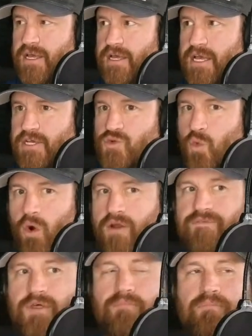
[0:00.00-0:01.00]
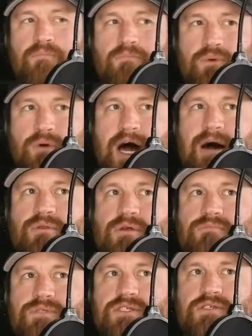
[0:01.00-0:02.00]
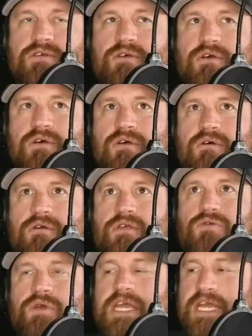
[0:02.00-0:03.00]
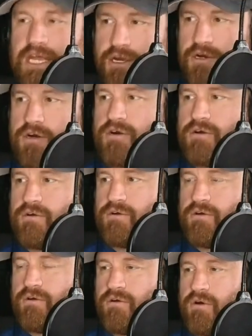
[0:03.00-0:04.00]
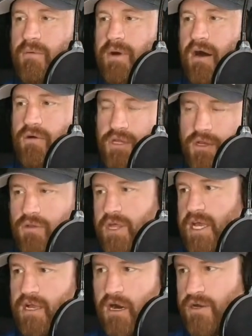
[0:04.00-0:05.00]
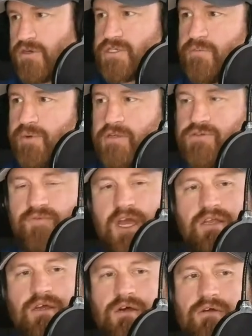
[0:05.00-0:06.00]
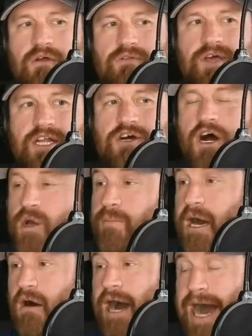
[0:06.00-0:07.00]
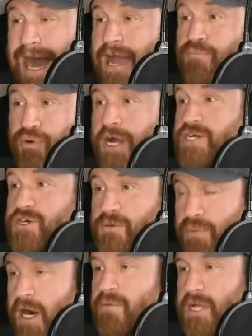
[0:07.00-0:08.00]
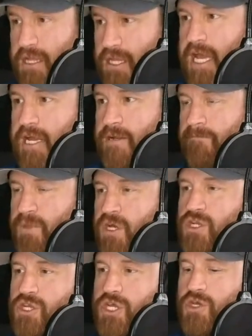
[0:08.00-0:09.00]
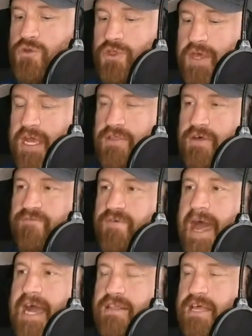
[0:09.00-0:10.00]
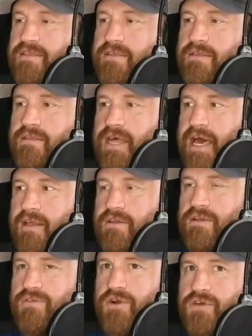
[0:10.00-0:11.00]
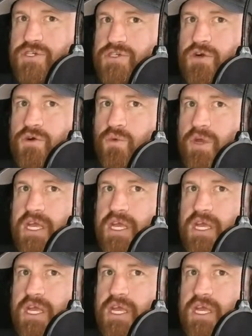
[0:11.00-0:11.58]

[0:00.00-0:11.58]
is one of the problems you hear about, you know, like hunters in Pennsylvania, they talk about high pressured public land. Do you think the fact that there's certain